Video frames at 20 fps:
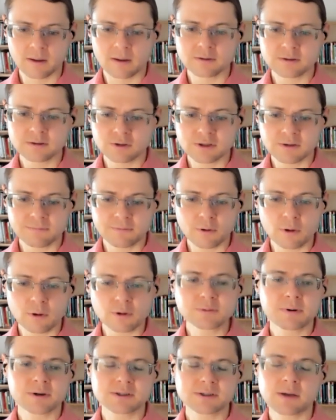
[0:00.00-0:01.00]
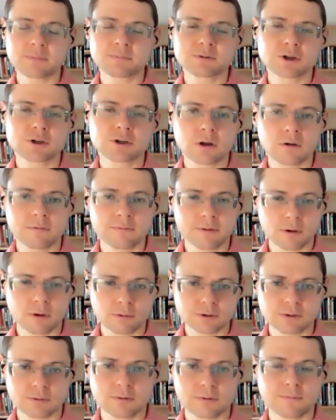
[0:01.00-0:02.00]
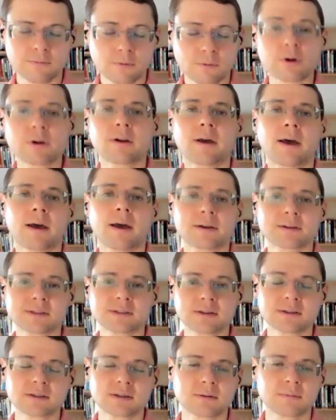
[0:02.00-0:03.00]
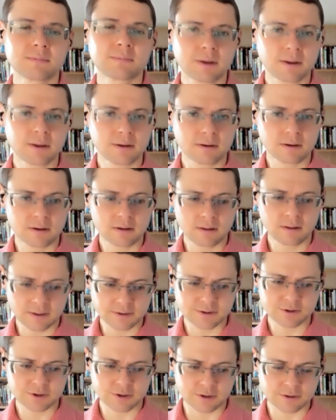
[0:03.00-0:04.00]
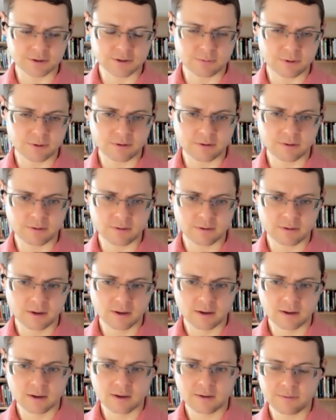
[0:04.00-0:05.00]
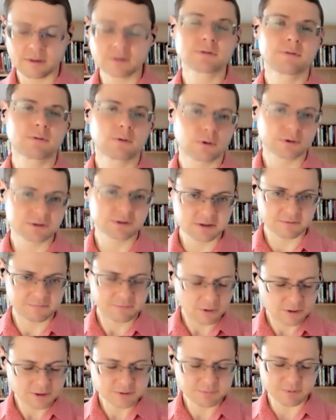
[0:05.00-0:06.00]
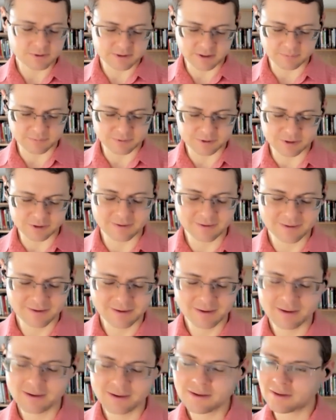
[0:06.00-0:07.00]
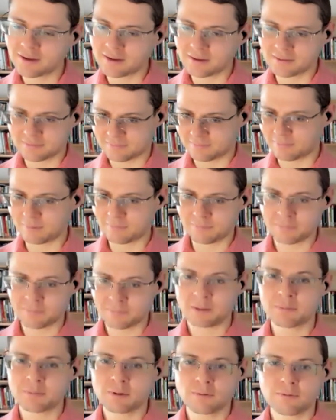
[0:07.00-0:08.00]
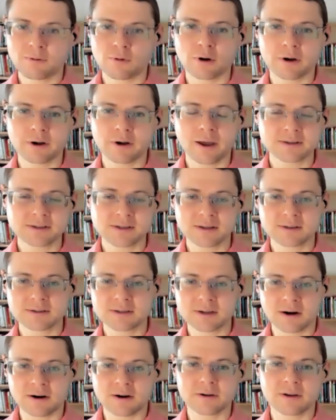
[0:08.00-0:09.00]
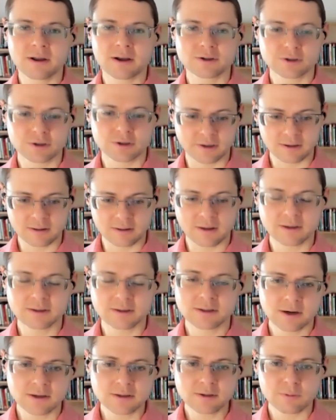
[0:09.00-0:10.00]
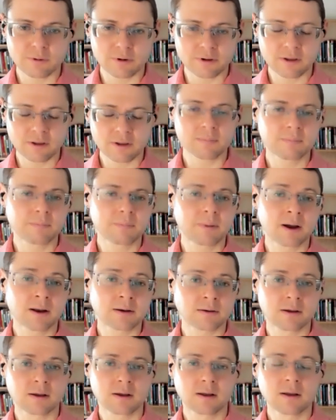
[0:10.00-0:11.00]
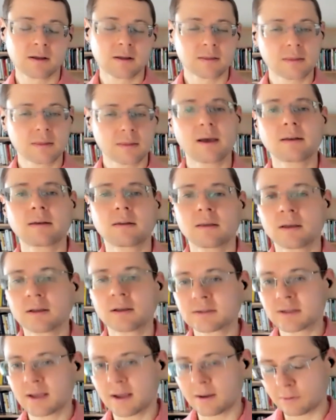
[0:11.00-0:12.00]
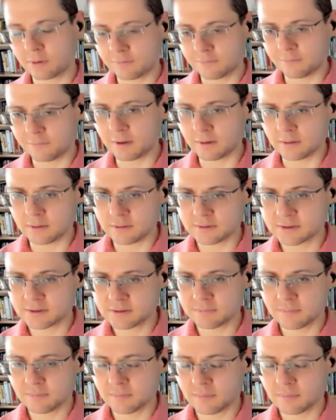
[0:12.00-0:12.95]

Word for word: So it's a false perception of those with foreign accents being less trustworthy. That's, of course, it's a false perception. It, people with foreign accents aren't actually less trustworthy, but that is how it feels.